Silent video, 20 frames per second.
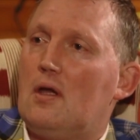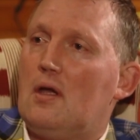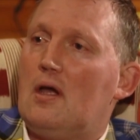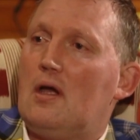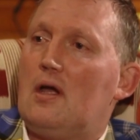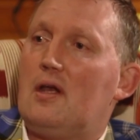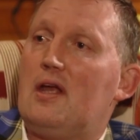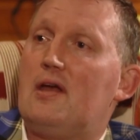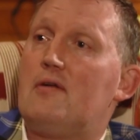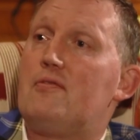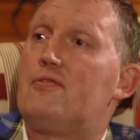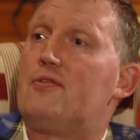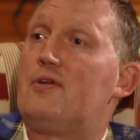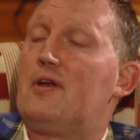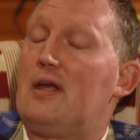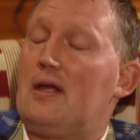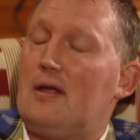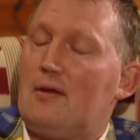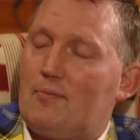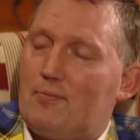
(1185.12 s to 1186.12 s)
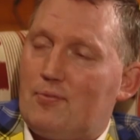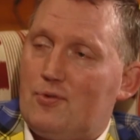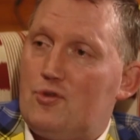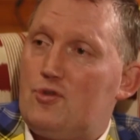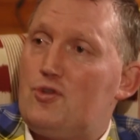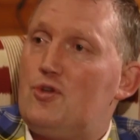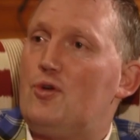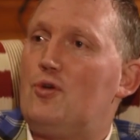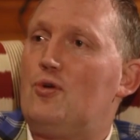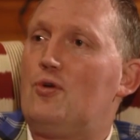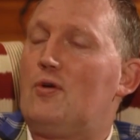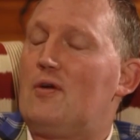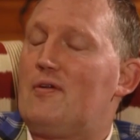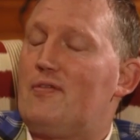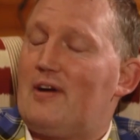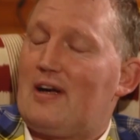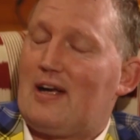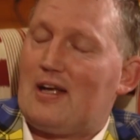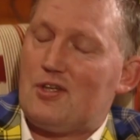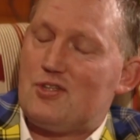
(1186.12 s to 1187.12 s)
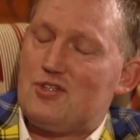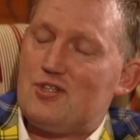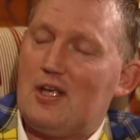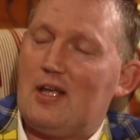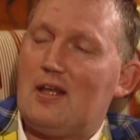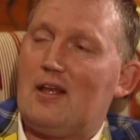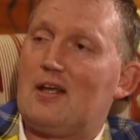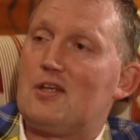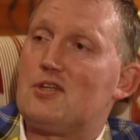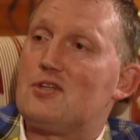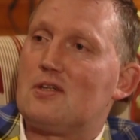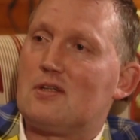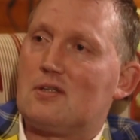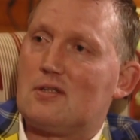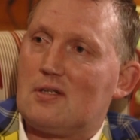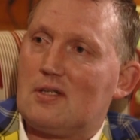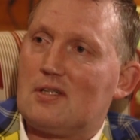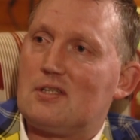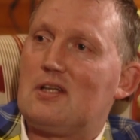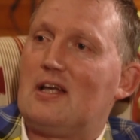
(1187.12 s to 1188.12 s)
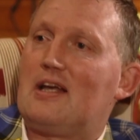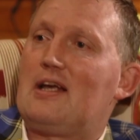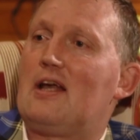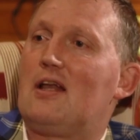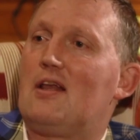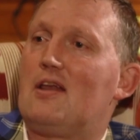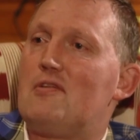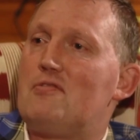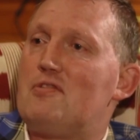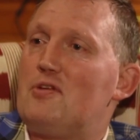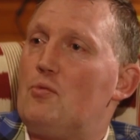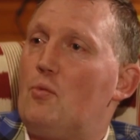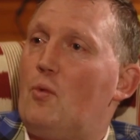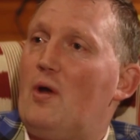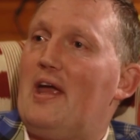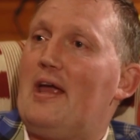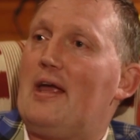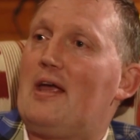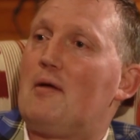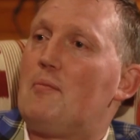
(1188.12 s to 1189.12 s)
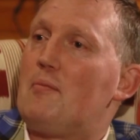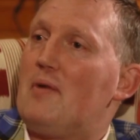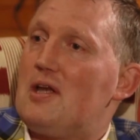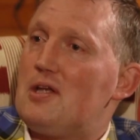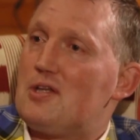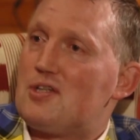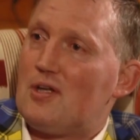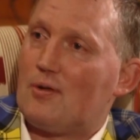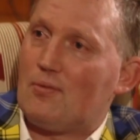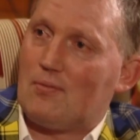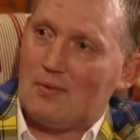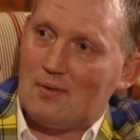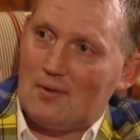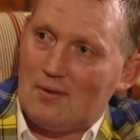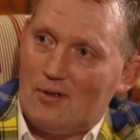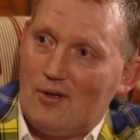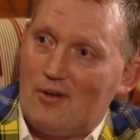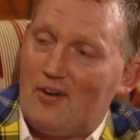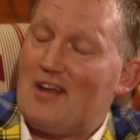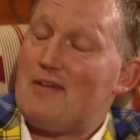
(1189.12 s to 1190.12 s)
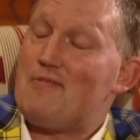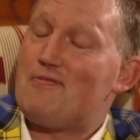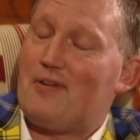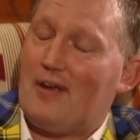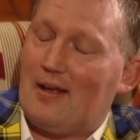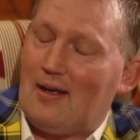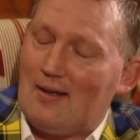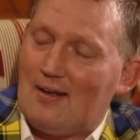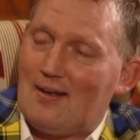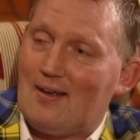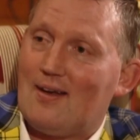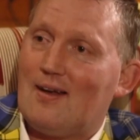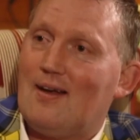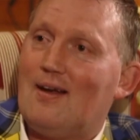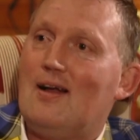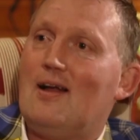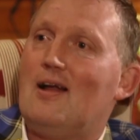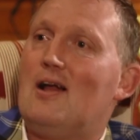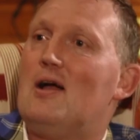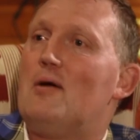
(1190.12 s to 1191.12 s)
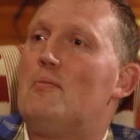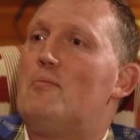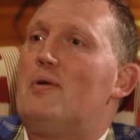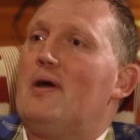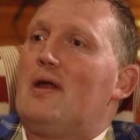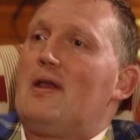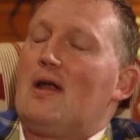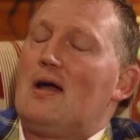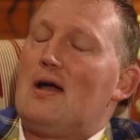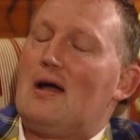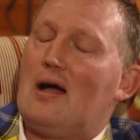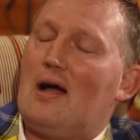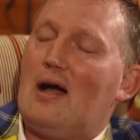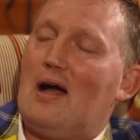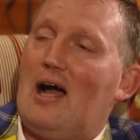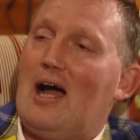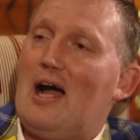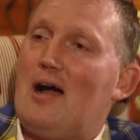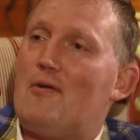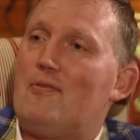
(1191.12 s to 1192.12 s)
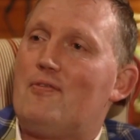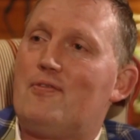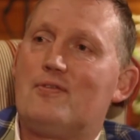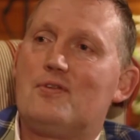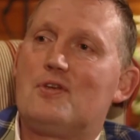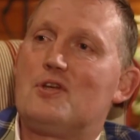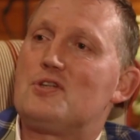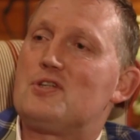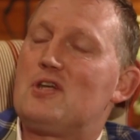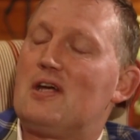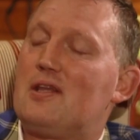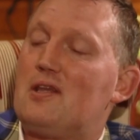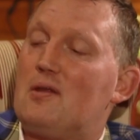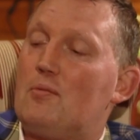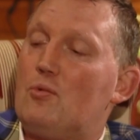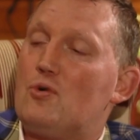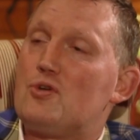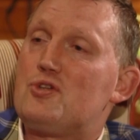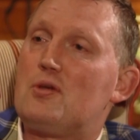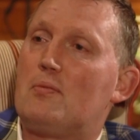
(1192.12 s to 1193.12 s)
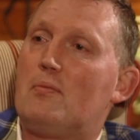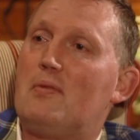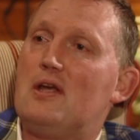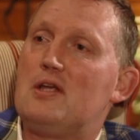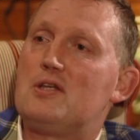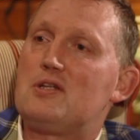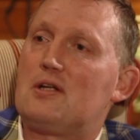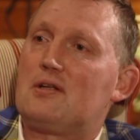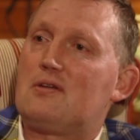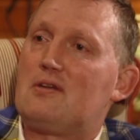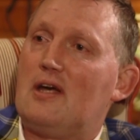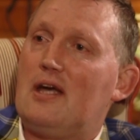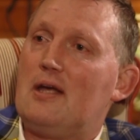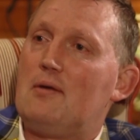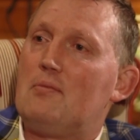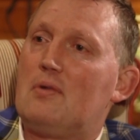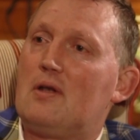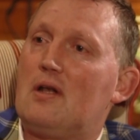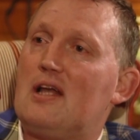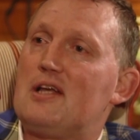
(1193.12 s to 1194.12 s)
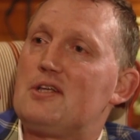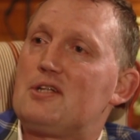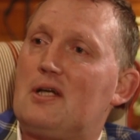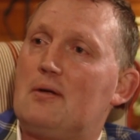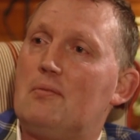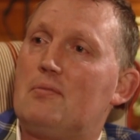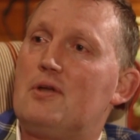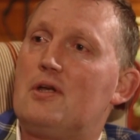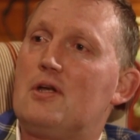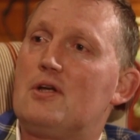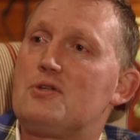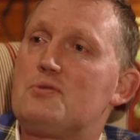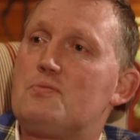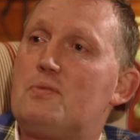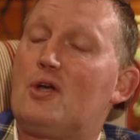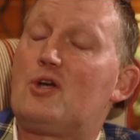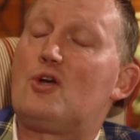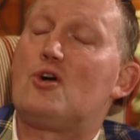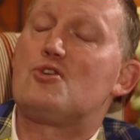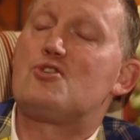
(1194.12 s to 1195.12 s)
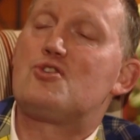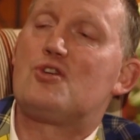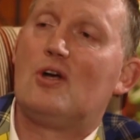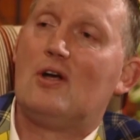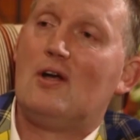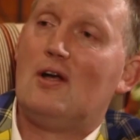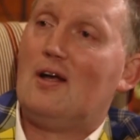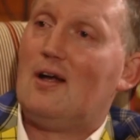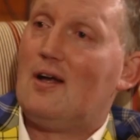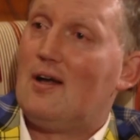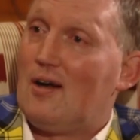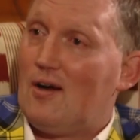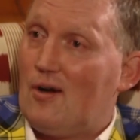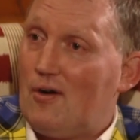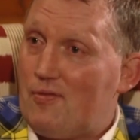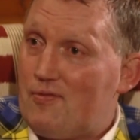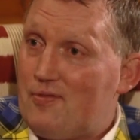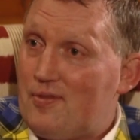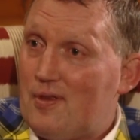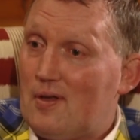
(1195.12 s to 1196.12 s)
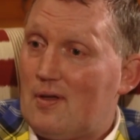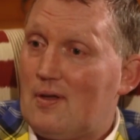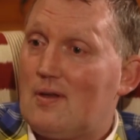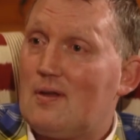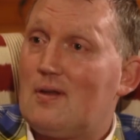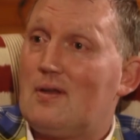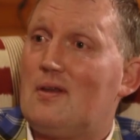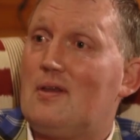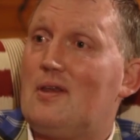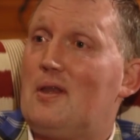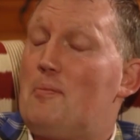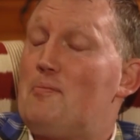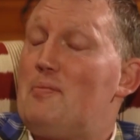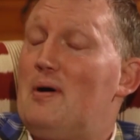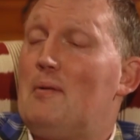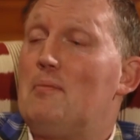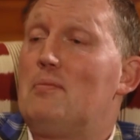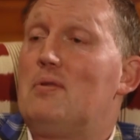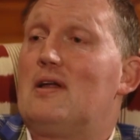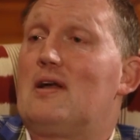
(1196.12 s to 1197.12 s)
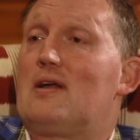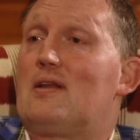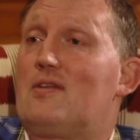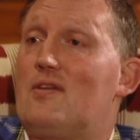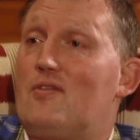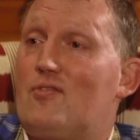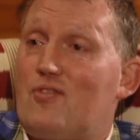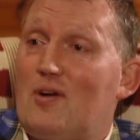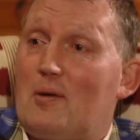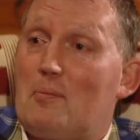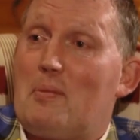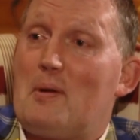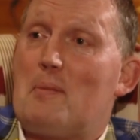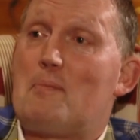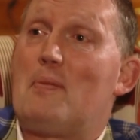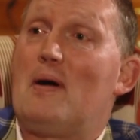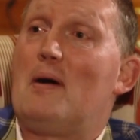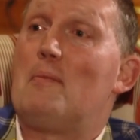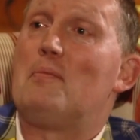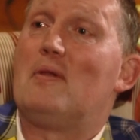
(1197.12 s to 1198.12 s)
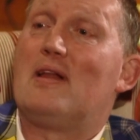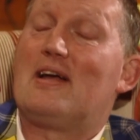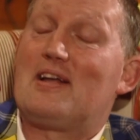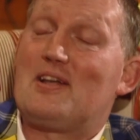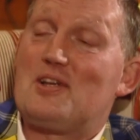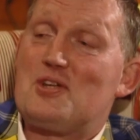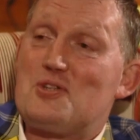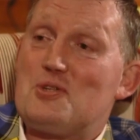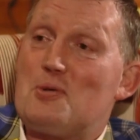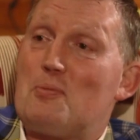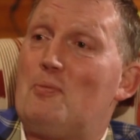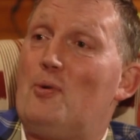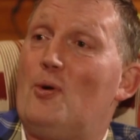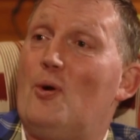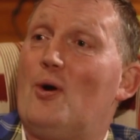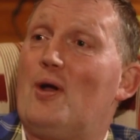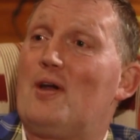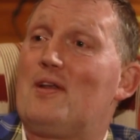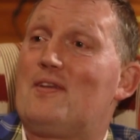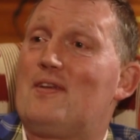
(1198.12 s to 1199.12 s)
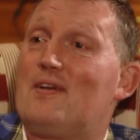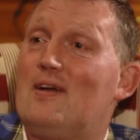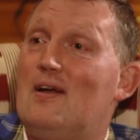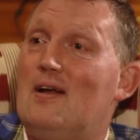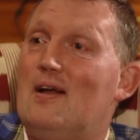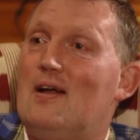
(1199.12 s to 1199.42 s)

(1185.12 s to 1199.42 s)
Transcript: and every do, if I can say this, is like a living wake. It might sound horrific, but I've just had the most amazing time in the last couple of years because of the public, the rugby public, the support,